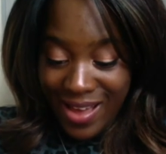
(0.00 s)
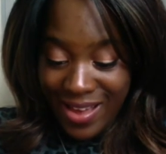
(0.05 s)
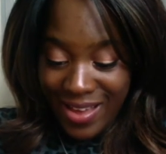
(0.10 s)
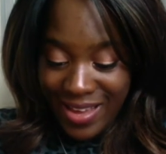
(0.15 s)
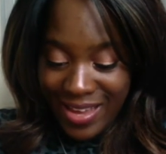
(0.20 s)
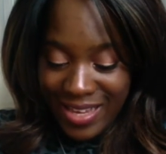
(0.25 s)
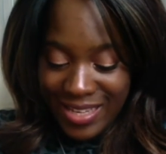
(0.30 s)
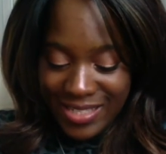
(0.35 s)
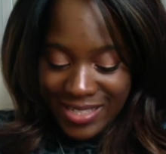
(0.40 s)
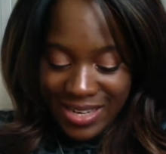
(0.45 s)

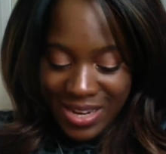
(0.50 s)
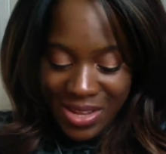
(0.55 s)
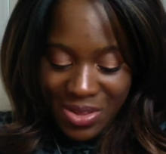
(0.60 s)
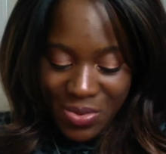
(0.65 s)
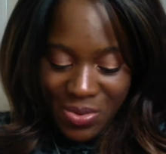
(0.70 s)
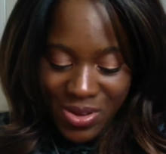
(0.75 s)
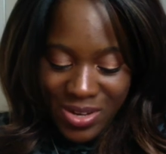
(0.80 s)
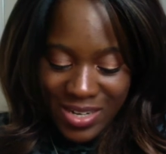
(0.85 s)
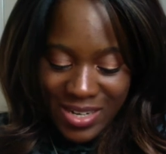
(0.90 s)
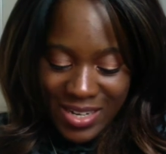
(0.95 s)
Here's another
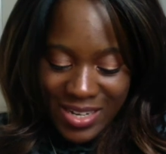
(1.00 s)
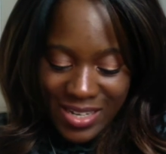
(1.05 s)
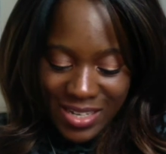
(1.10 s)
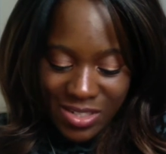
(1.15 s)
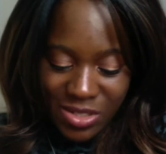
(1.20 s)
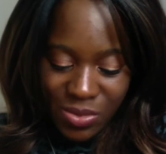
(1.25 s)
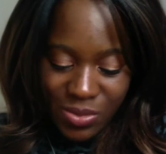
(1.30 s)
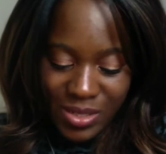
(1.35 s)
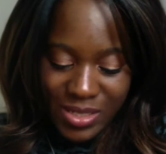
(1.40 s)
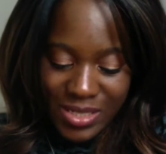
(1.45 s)
one.
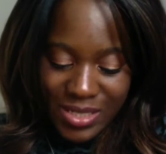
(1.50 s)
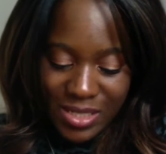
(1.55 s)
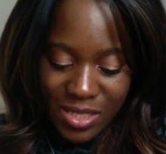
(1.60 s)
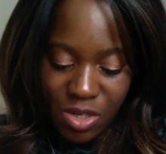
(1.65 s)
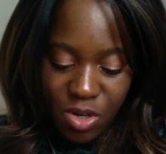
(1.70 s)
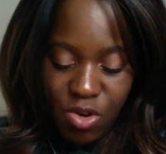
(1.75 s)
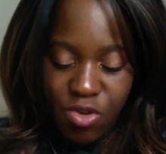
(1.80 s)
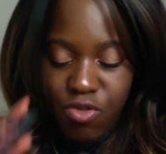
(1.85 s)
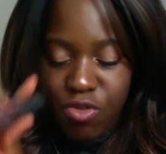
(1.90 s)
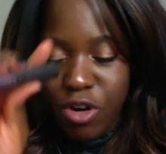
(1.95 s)
So this is
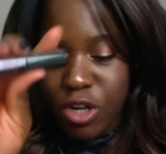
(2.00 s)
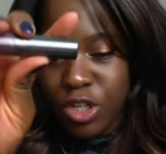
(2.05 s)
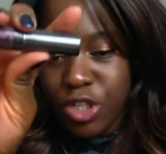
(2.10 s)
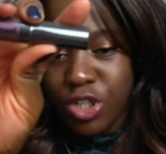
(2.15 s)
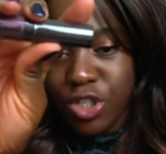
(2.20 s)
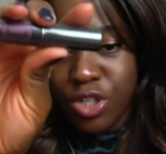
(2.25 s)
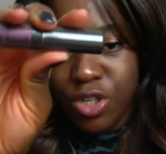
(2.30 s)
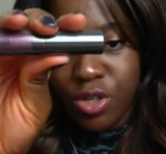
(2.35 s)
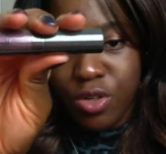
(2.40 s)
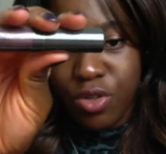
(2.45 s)
the
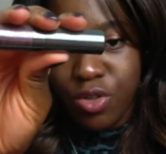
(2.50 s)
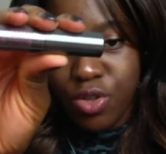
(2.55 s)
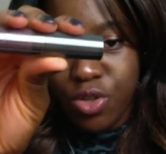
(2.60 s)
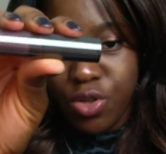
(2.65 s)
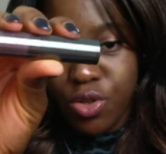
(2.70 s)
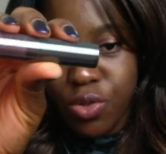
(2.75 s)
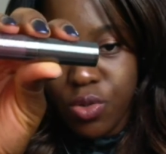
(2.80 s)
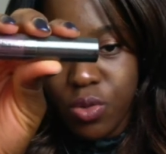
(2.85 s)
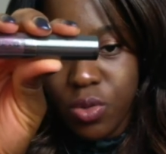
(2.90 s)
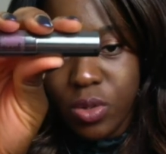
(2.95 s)
Crushed
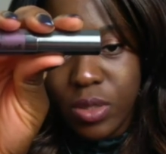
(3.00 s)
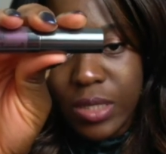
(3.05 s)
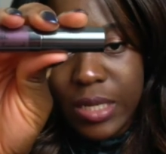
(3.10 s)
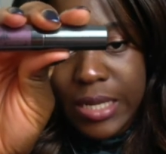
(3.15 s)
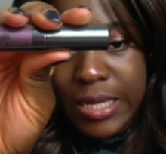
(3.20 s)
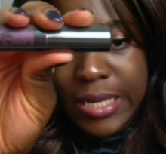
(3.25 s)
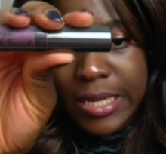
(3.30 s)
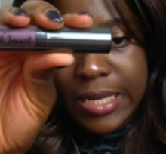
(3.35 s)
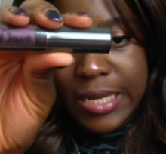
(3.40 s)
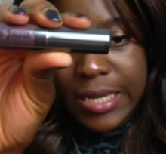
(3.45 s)
Jewel
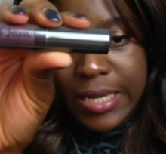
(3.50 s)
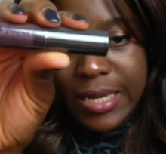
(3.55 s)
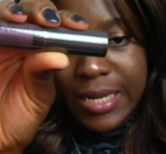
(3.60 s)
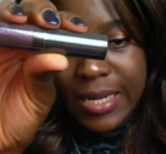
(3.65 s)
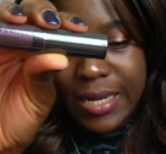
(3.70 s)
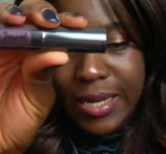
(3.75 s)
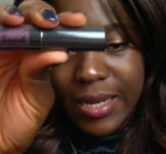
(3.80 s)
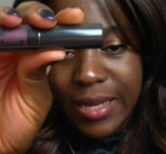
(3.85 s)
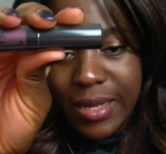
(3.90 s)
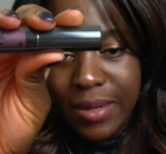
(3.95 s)

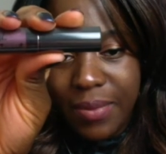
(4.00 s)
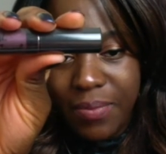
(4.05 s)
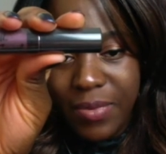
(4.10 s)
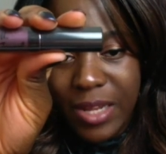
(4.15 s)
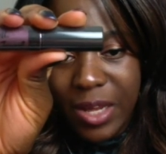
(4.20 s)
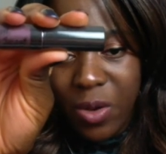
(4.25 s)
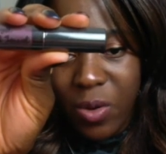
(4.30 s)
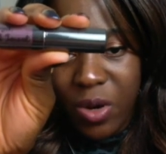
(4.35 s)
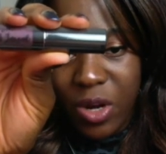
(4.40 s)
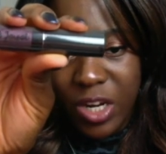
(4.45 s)

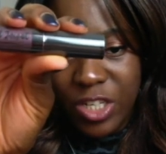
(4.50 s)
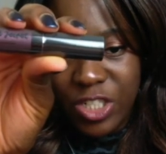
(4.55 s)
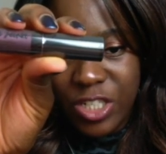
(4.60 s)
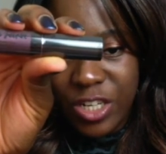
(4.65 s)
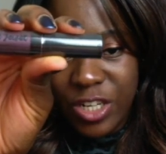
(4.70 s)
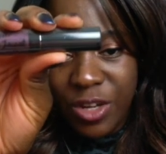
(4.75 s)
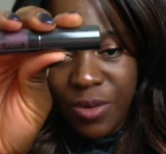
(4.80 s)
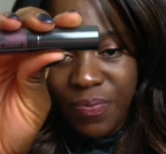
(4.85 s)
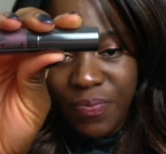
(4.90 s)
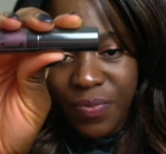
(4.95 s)
liquid
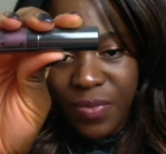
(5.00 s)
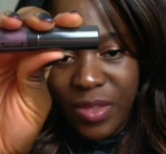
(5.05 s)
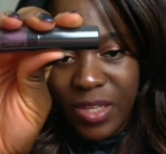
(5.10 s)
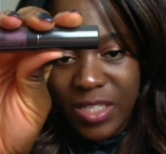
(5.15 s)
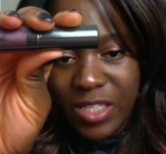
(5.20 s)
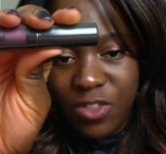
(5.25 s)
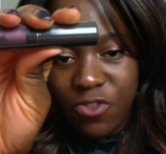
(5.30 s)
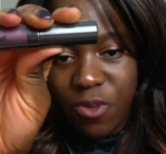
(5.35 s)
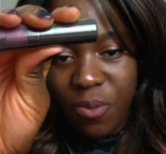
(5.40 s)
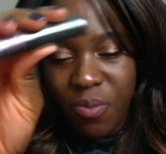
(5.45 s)
eyeshadow.
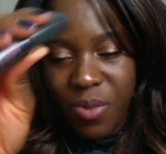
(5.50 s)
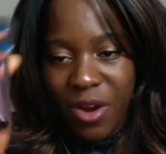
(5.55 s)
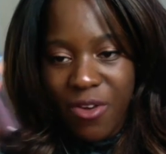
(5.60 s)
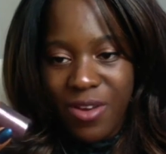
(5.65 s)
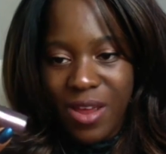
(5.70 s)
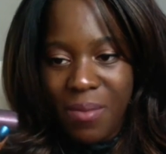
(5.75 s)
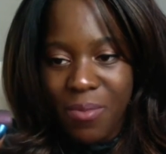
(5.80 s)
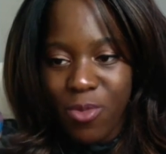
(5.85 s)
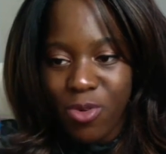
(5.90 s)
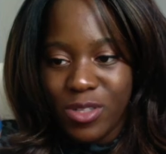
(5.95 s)
This is from
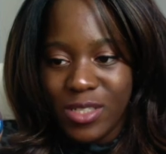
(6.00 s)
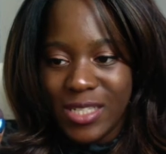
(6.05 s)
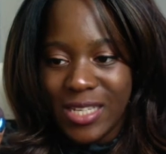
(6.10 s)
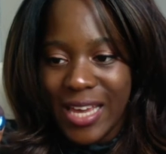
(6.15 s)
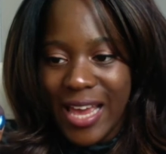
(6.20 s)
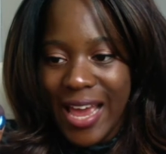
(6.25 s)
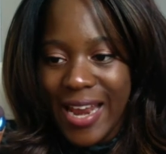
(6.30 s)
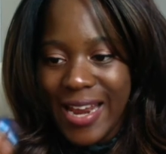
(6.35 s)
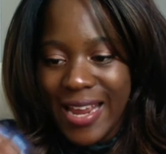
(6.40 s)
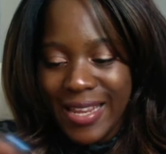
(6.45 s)
Barry M once
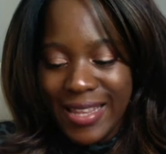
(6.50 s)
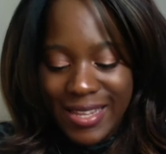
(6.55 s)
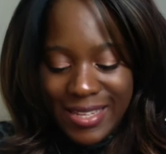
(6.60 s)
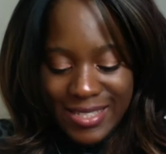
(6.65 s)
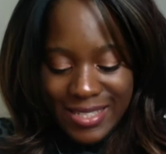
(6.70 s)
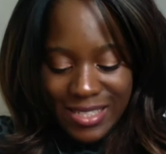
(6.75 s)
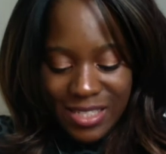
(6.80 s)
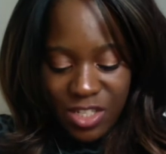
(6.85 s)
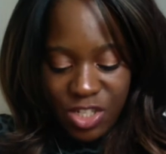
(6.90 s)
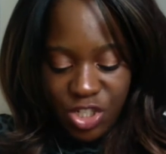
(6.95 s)
again, and
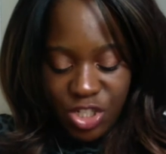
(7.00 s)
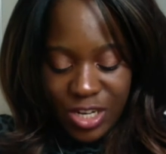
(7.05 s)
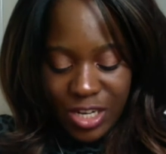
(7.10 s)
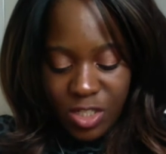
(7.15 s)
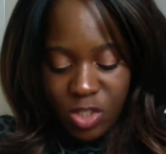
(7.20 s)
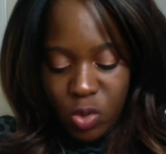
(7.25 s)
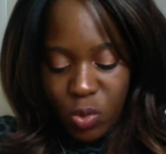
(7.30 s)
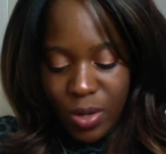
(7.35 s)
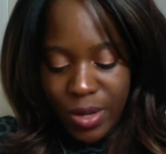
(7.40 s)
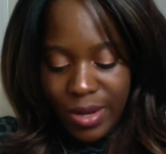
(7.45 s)
it's in the
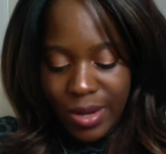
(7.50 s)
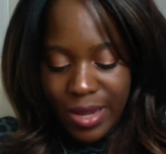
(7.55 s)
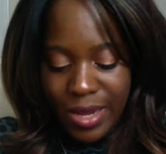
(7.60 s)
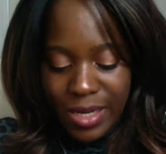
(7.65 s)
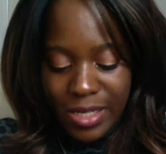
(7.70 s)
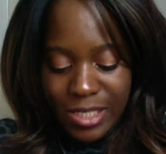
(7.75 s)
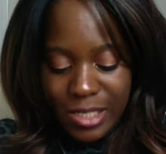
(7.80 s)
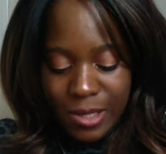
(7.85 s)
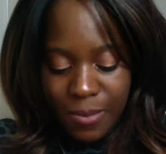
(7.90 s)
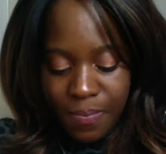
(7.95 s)
shade
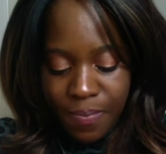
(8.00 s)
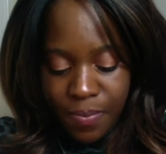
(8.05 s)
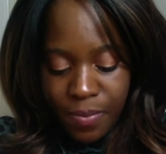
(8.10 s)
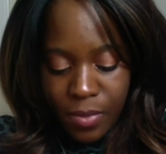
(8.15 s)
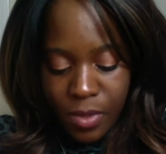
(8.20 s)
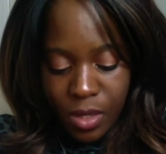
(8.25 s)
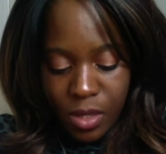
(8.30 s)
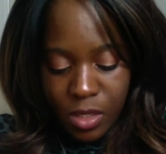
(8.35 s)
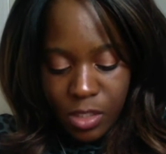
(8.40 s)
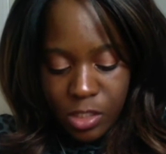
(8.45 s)
Twilight.
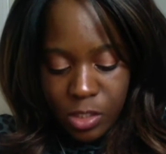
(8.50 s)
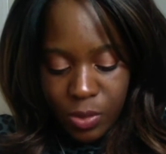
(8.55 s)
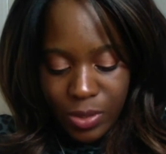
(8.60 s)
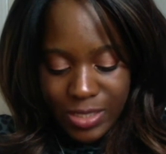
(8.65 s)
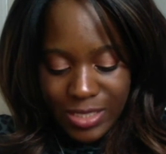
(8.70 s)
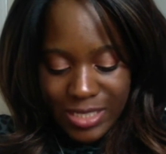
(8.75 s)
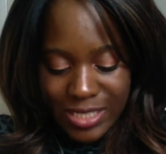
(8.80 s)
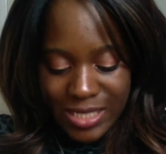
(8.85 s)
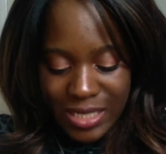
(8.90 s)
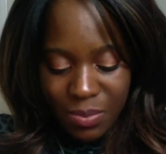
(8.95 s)
So a
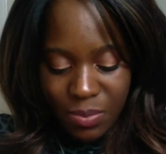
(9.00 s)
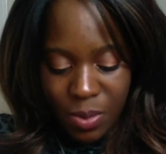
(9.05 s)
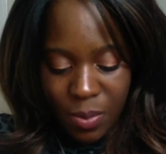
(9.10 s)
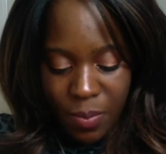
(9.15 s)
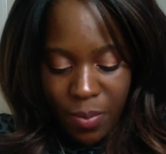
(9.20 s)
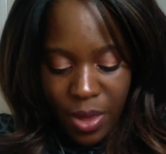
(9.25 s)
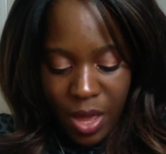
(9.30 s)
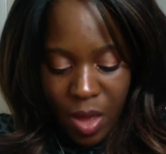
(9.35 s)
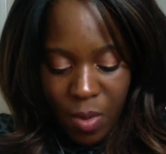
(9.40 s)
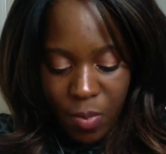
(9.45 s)
deep
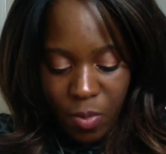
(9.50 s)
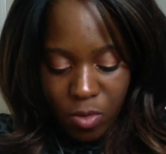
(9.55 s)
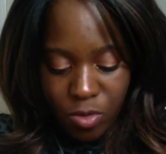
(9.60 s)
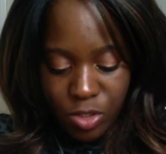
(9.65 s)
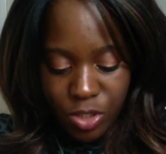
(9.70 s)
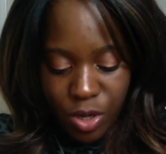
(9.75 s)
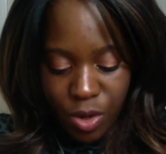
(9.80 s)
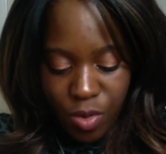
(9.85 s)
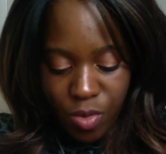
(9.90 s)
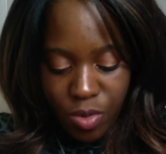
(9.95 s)
purple
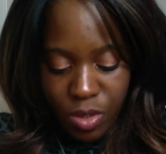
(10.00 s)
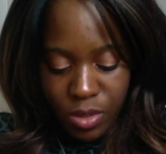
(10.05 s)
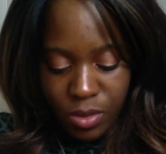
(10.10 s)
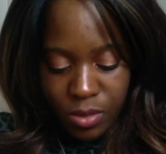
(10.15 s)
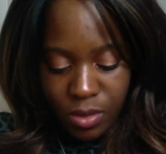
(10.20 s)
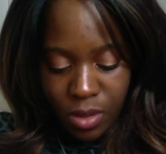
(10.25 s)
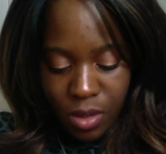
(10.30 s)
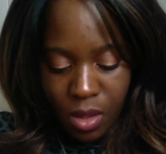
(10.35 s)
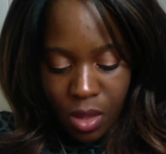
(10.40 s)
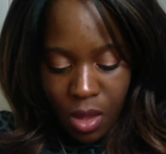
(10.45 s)
tone.
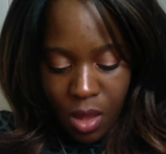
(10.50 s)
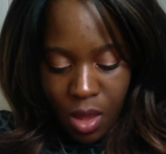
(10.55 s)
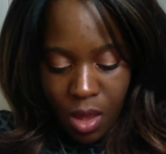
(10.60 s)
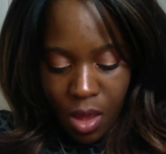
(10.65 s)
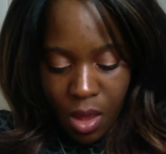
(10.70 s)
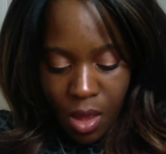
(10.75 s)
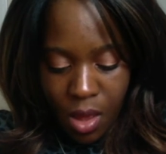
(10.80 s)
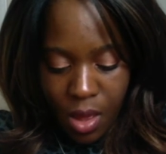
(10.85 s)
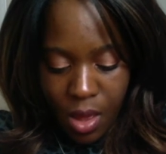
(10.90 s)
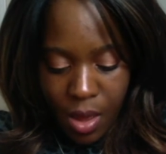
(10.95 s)

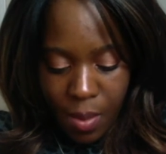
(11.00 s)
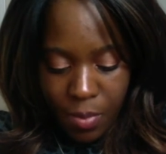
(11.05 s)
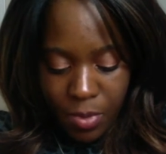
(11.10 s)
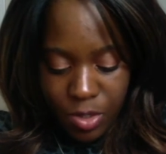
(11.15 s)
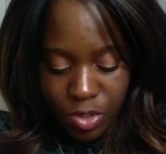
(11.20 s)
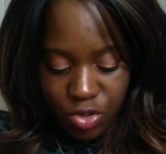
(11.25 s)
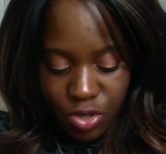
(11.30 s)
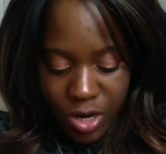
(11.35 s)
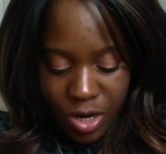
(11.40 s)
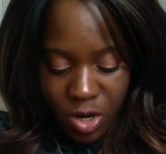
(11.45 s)
I'm
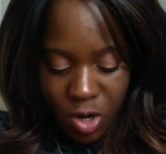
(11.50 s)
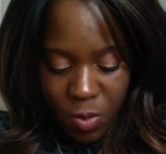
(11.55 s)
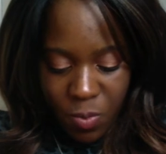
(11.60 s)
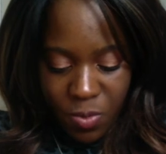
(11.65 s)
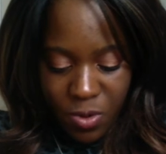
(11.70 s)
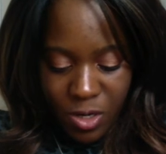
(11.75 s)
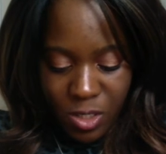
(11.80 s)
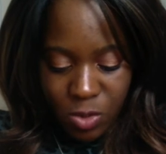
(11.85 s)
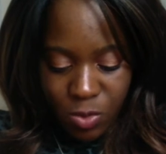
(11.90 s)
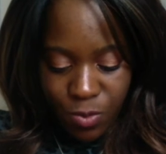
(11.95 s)
going to try and
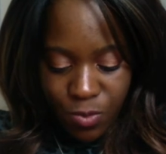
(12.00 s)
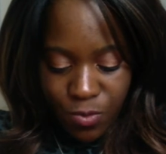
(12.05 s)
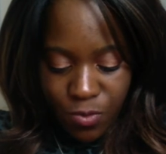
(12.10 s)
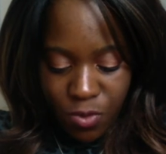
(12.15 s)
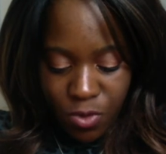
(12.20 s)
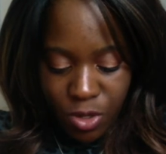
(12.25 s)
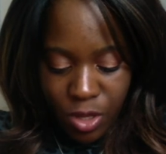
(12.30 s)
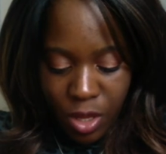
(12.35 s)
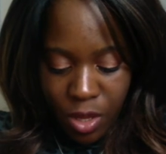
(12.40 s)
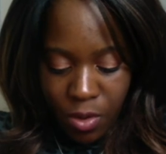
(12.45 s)
open this one
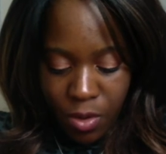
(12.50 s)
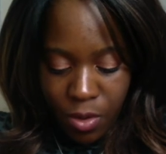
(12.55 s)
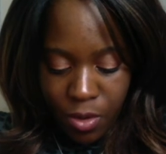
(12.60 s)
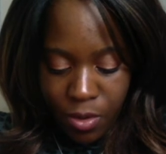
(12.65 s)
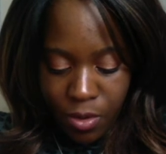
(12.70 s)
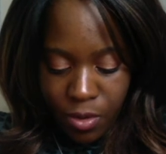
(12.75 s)
for you.